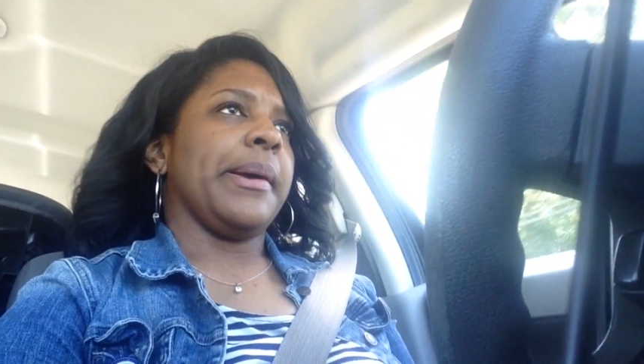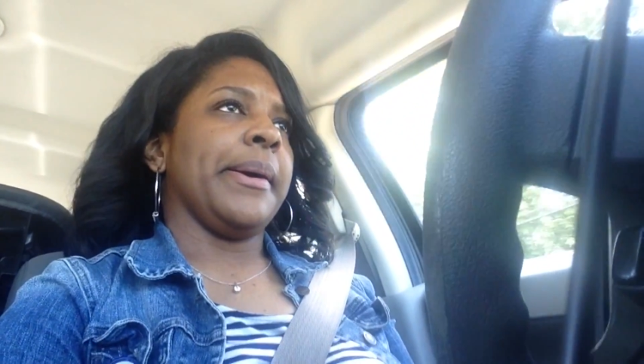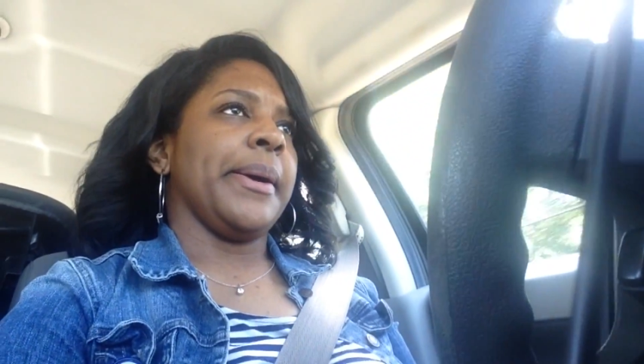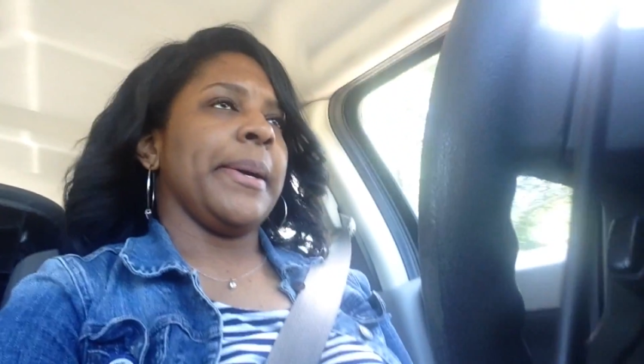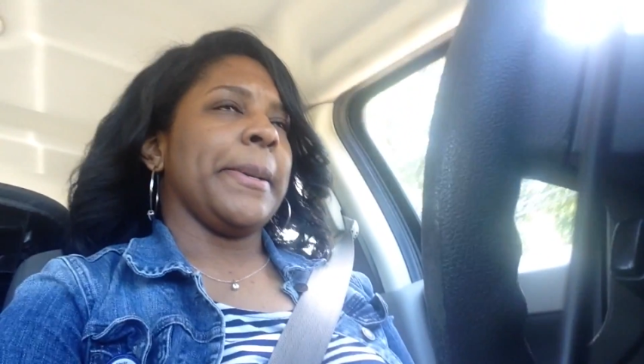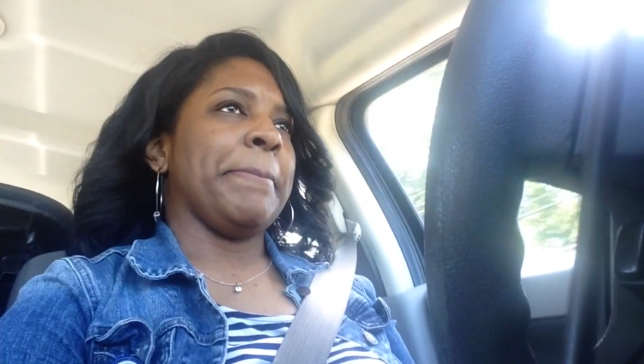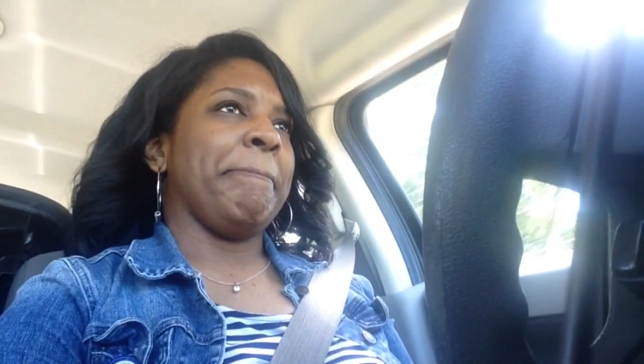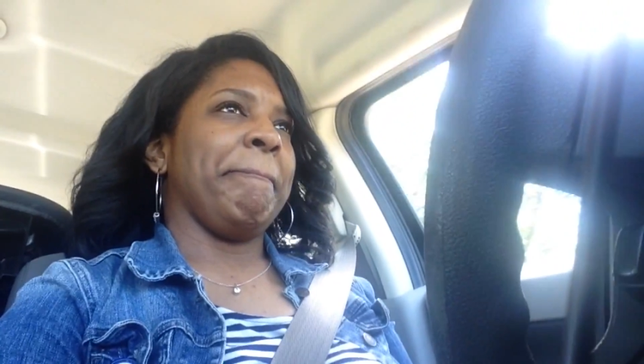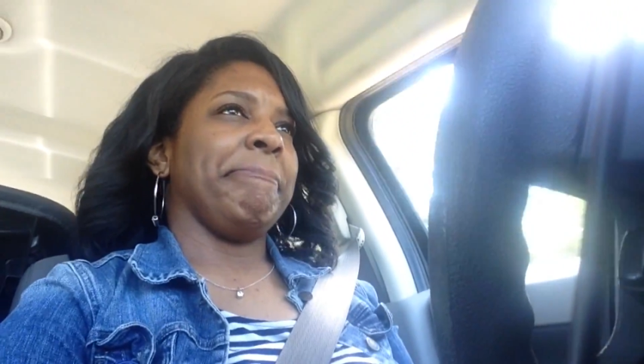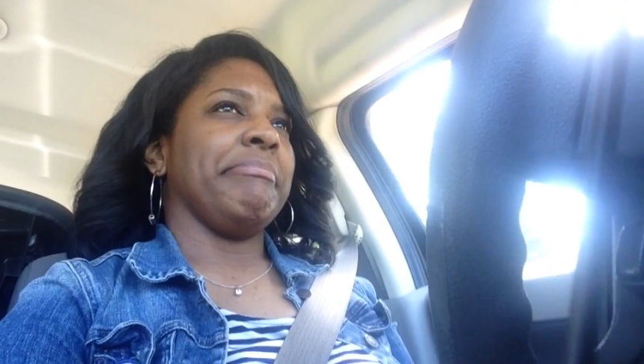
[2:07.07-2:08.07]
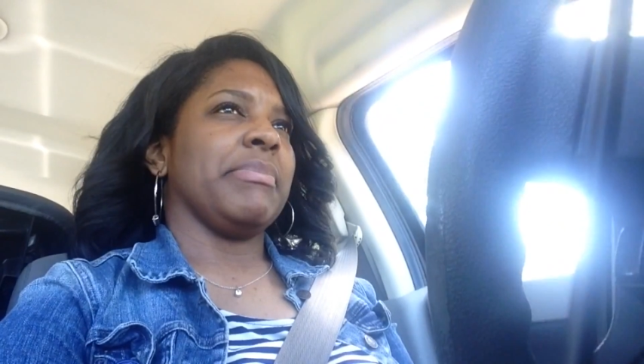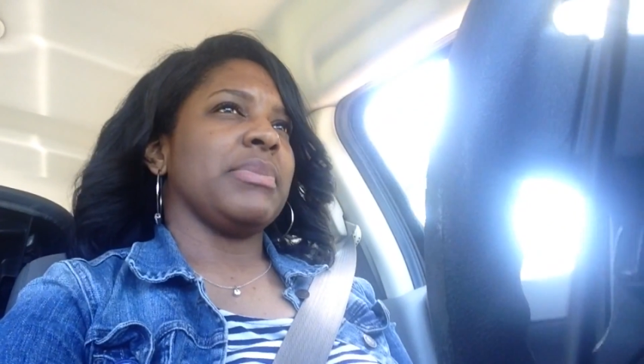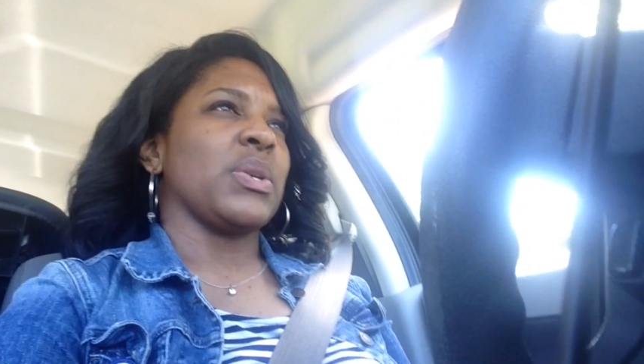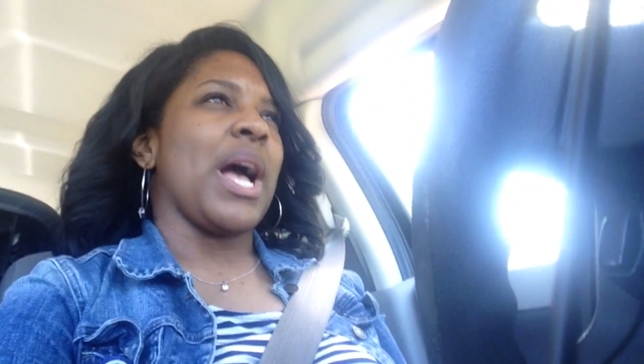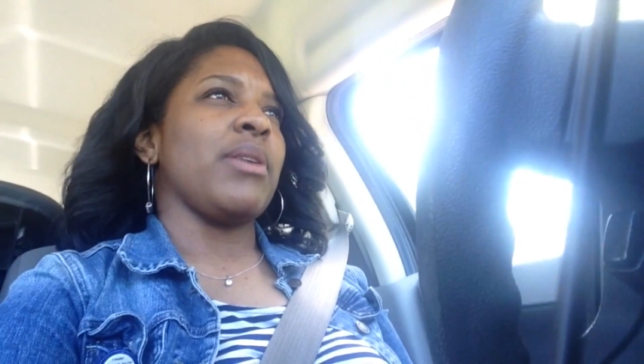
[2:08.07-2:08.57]

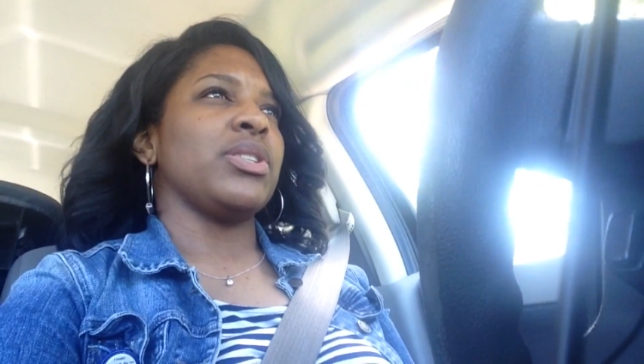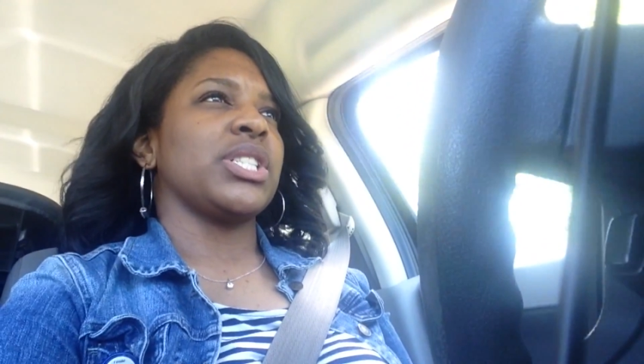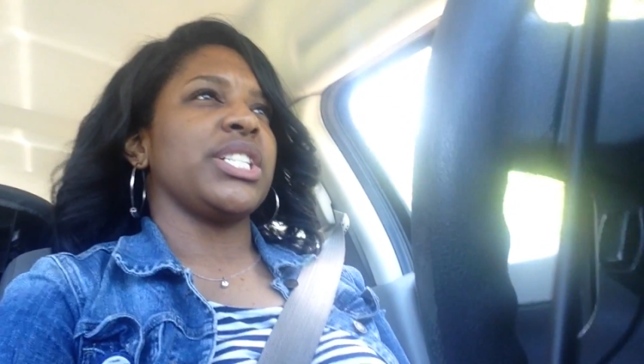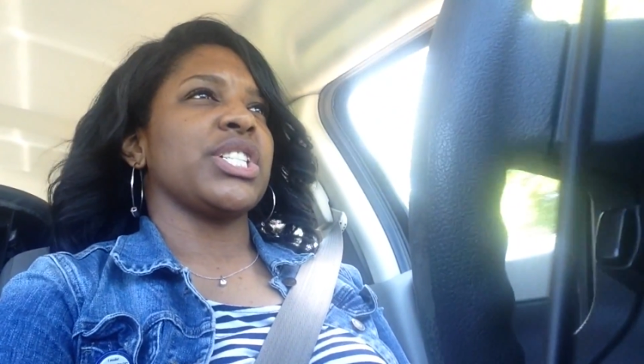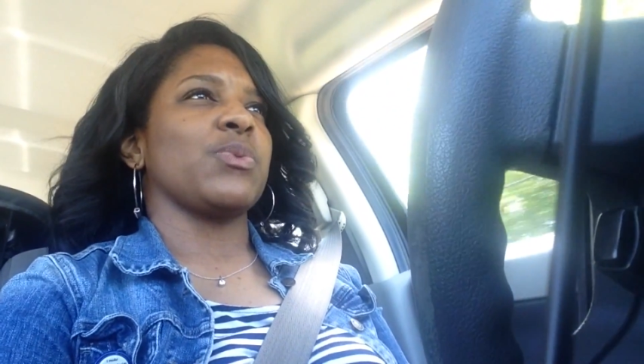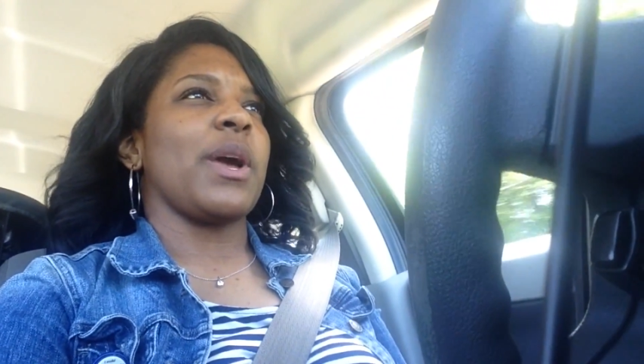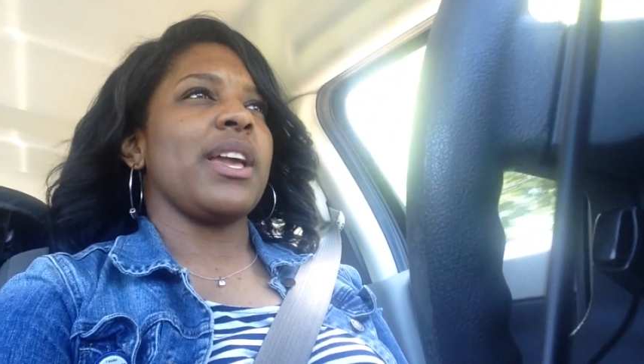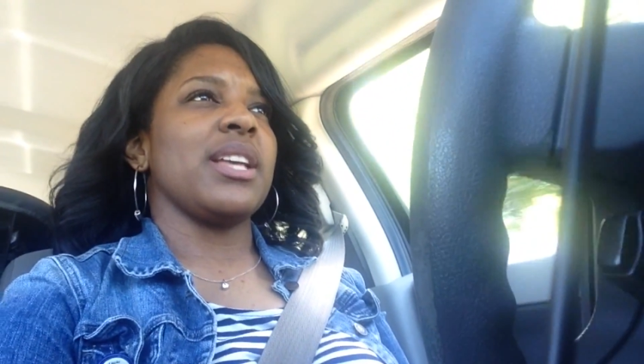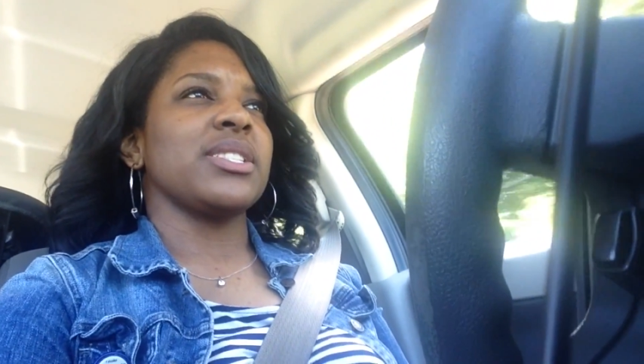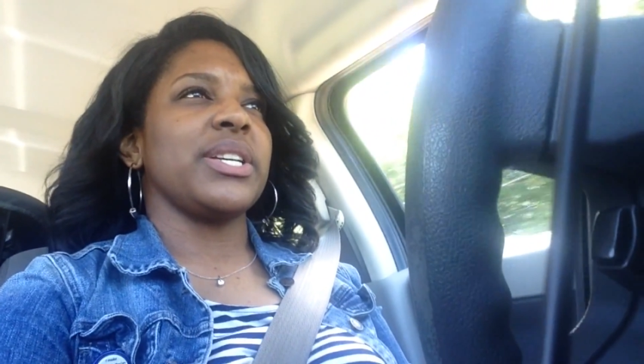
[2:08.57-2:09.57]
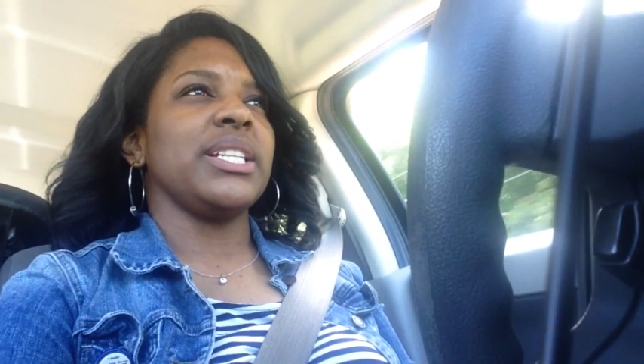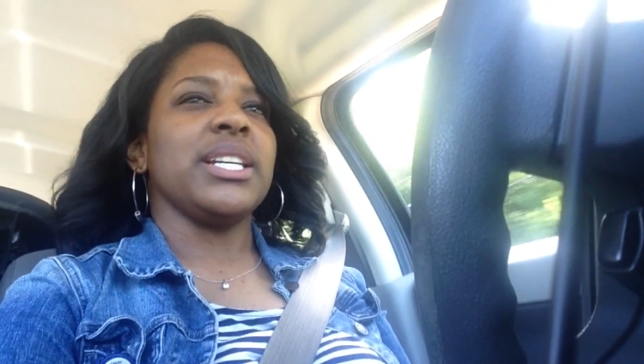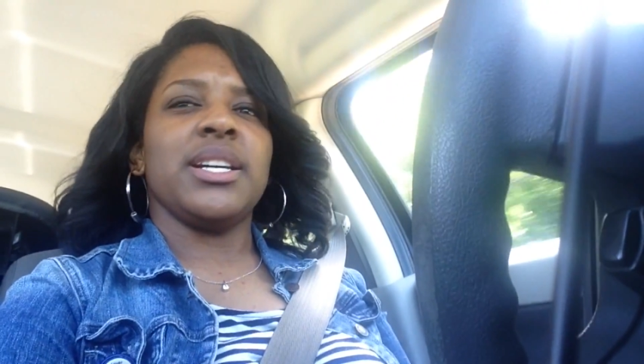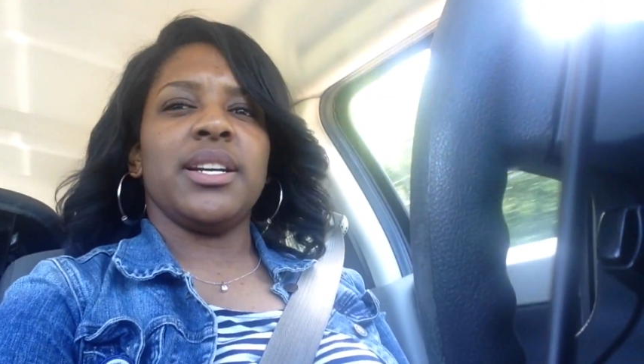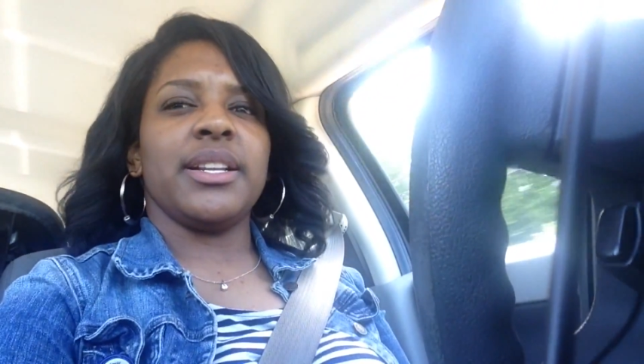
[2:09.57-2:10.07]
Um, so I usually just wait until he
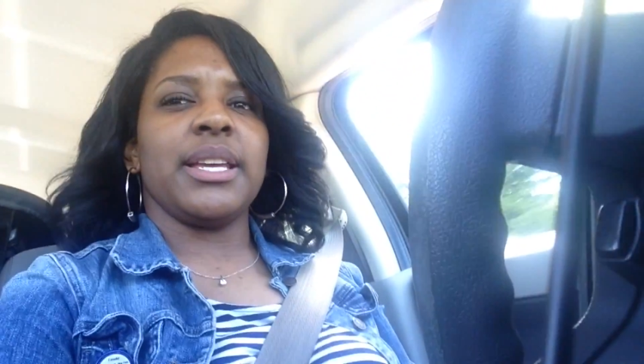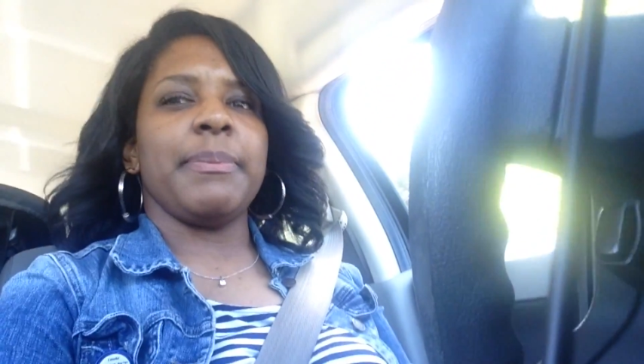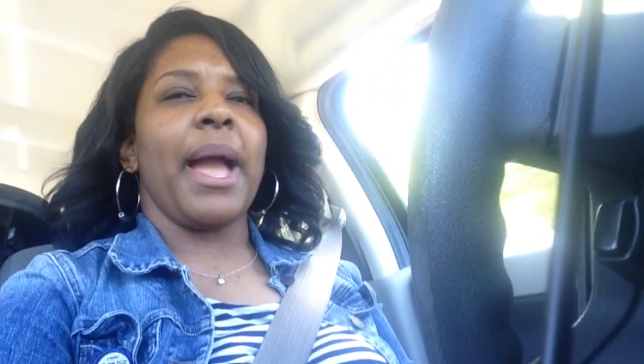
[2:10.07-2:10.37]
done and he